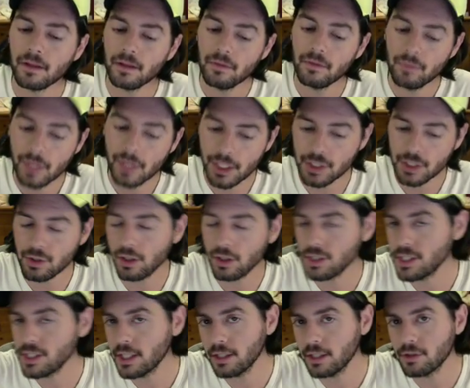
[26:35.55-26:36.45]
when they
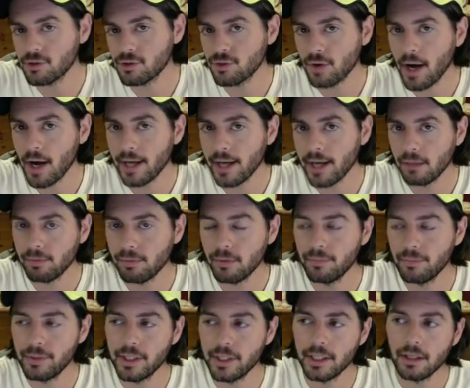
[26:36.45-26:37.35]
start to get dried up a
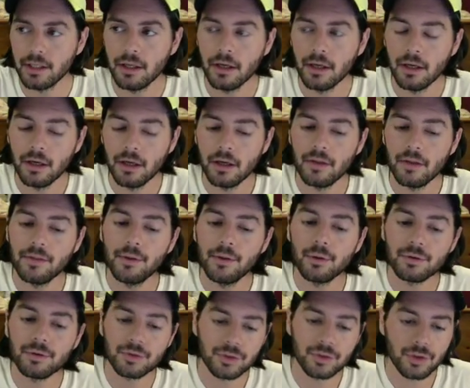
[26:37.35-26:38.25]
bit,
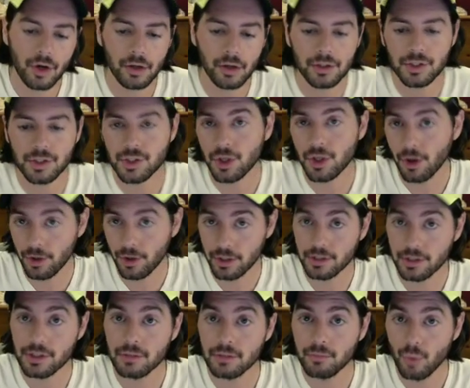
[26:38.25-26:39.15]
they'll start to turn
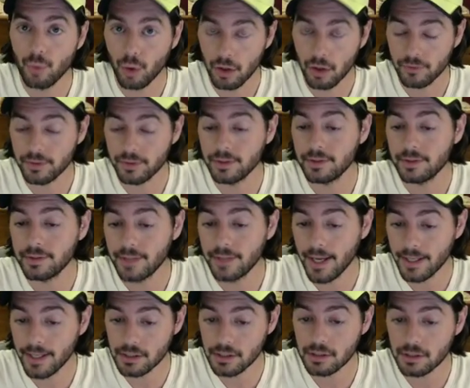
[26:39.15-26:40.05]
into more of a
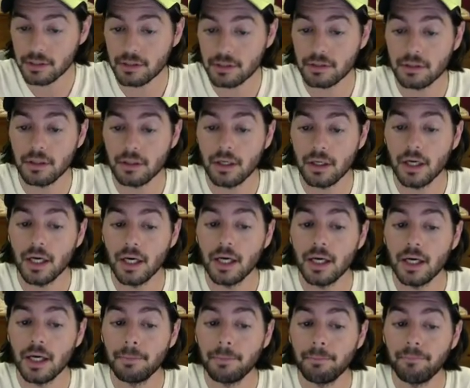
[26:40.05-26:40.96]
dense,
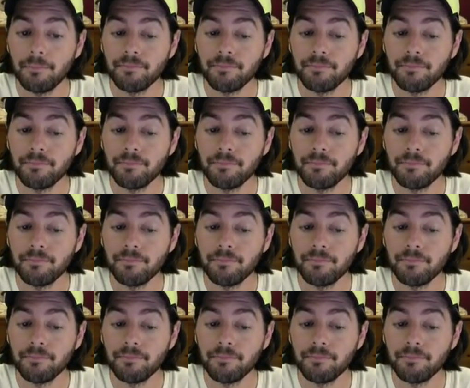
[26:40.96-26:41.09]
um,